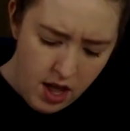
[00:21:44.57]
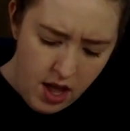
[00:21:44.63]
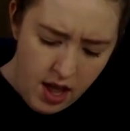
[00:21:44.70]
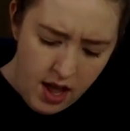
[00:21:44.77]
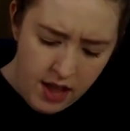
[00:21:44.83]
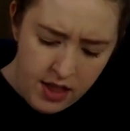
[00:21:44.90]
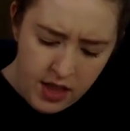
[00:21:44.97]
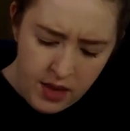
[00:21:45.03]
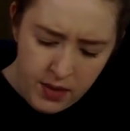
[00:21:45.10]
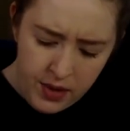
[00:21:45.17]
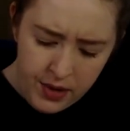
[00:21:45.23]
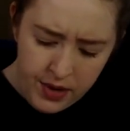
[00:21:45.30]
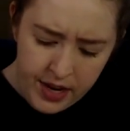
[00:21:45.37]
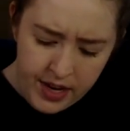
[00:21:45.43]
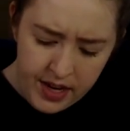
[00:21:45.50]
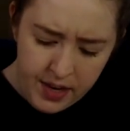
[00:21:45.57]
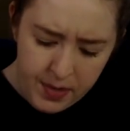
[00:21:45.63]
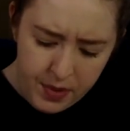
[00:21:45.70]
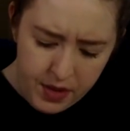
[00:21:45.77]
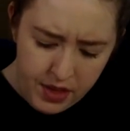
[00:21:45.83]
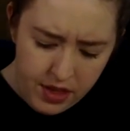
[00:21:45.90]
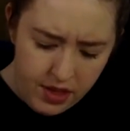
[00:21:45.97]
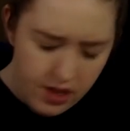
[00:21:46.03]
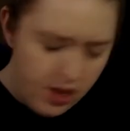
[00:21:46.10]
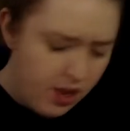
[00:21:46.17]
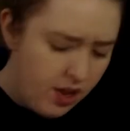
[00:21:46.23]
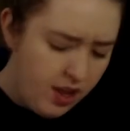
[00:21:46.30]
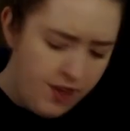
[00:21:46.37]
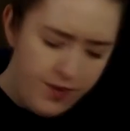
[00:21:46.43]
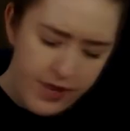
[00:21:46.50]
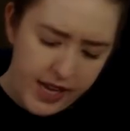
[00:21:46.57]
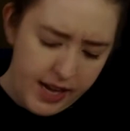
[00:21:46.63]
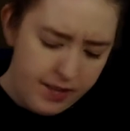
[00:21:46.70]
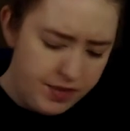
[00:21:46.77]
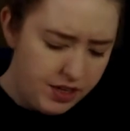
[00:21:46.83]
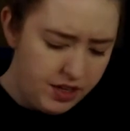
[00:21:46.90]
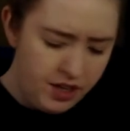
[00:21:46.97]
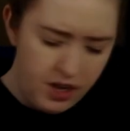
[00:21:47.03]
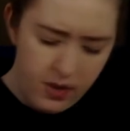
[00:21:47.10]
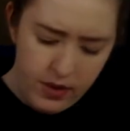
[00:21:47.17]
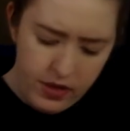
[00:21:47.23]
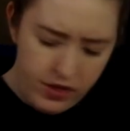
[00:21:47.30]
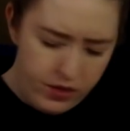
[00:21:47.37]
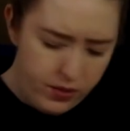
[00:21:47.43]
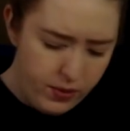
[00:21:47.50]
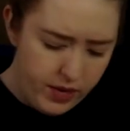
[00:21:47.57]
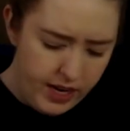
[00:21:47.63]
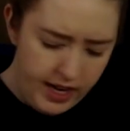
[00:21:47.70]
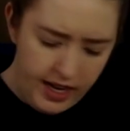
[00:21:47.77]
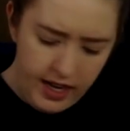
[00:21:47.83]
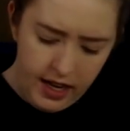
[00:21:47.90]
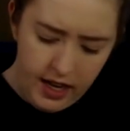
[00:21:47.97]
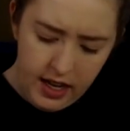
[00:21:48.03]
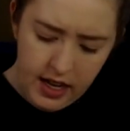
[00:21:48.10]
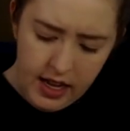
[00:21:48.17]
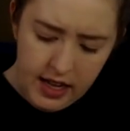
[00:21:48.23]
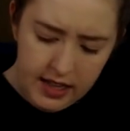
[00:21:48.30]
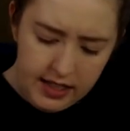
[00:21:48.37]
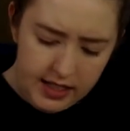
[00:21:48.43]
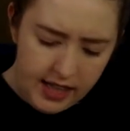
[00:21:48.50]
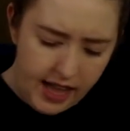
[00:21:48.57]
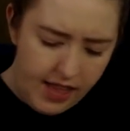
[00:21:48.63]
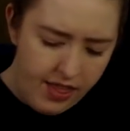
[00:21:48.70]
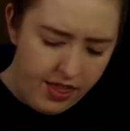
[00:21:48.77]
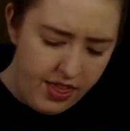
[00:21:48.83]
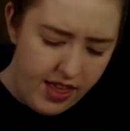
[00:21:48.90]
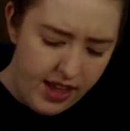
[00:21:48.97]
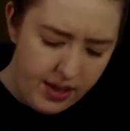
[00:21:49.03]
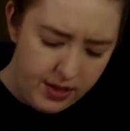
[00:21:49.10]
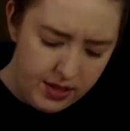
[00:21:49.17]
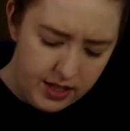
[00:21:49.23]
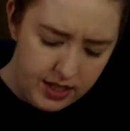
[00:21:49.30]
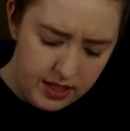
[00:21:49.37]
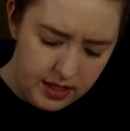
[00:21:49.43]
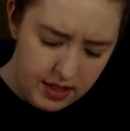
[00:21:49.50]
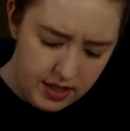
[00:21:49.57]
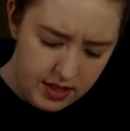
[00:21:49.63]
and then we would end up with, if we kept on going, 3/10,000,